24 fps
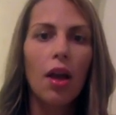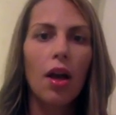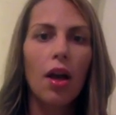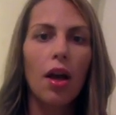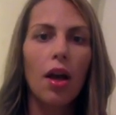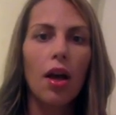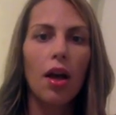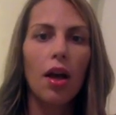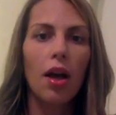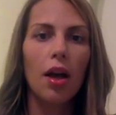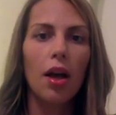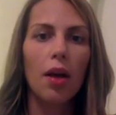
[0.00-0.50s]

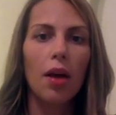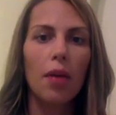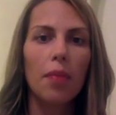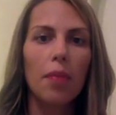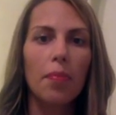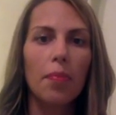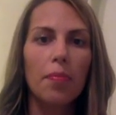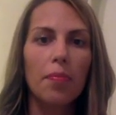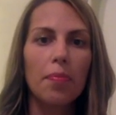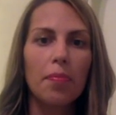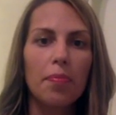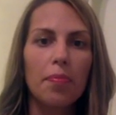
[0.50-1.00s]

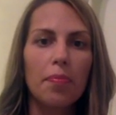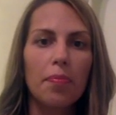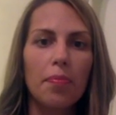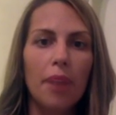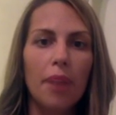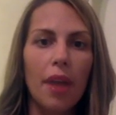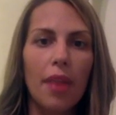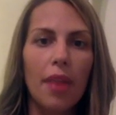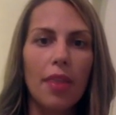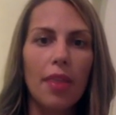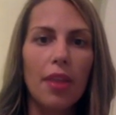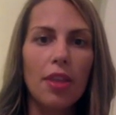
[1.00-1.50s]

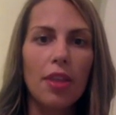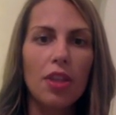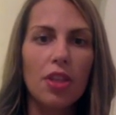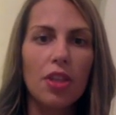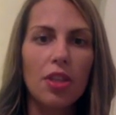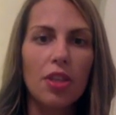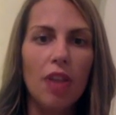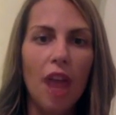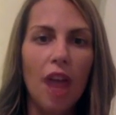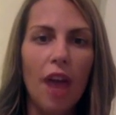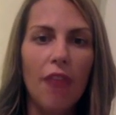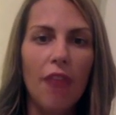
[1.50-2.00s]
But they
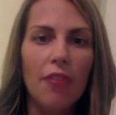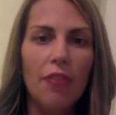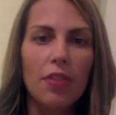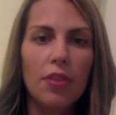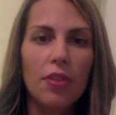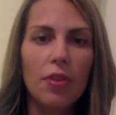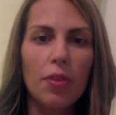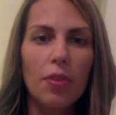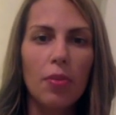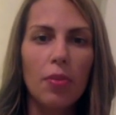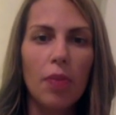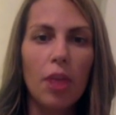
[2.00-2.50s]
just have
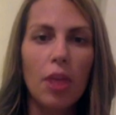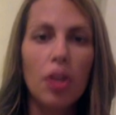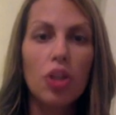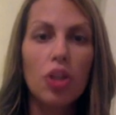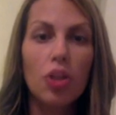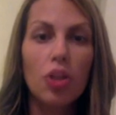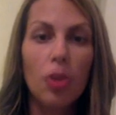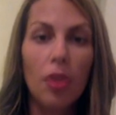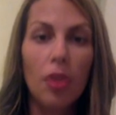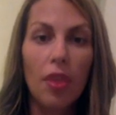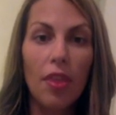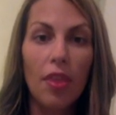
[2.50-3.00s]
to make
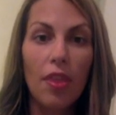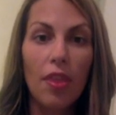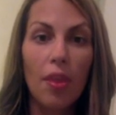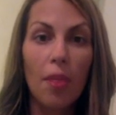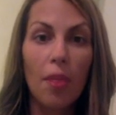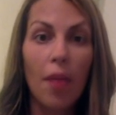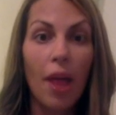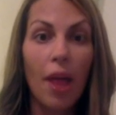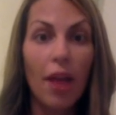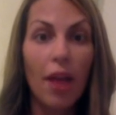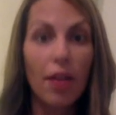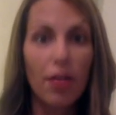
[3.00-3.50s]
sure that they're
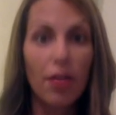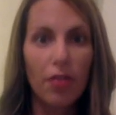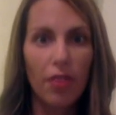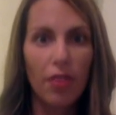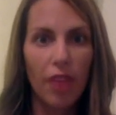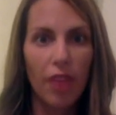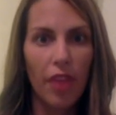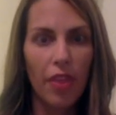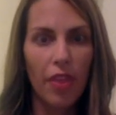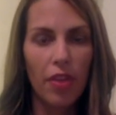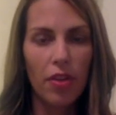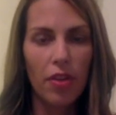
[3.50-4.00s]
mindful
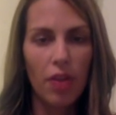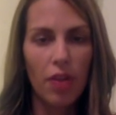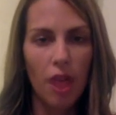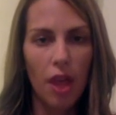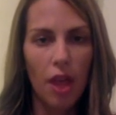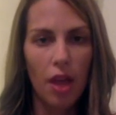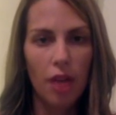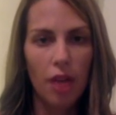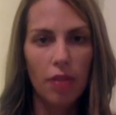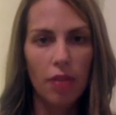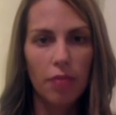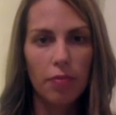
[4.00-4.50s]
that they're
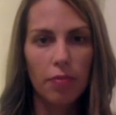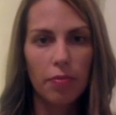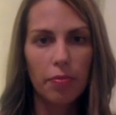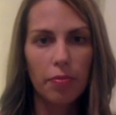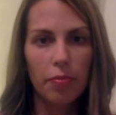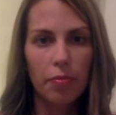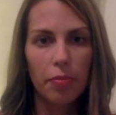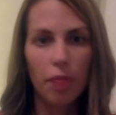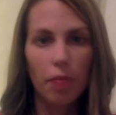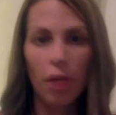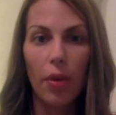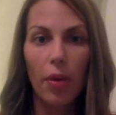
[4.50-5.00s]
not
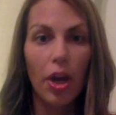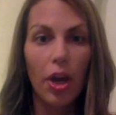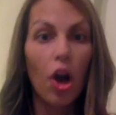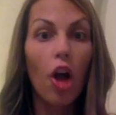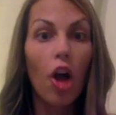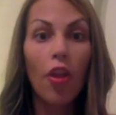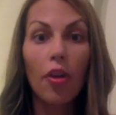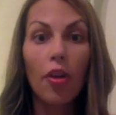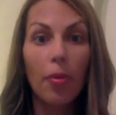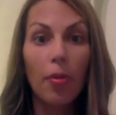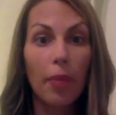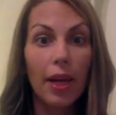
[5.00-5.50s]
blowing
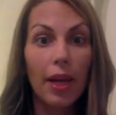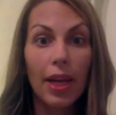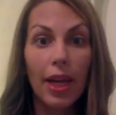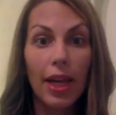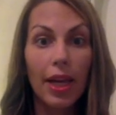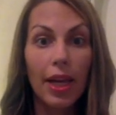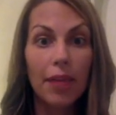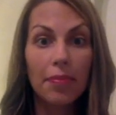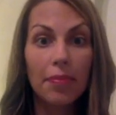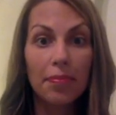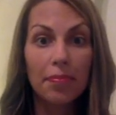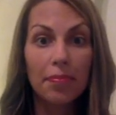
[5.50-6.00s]
all their money.